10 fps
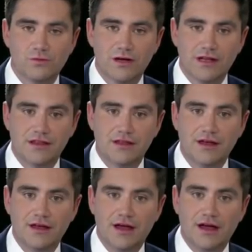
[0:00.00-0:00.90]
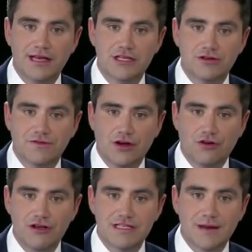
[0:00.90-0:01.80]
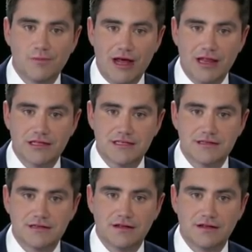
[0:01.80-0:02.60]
with a history of increasing breathlessness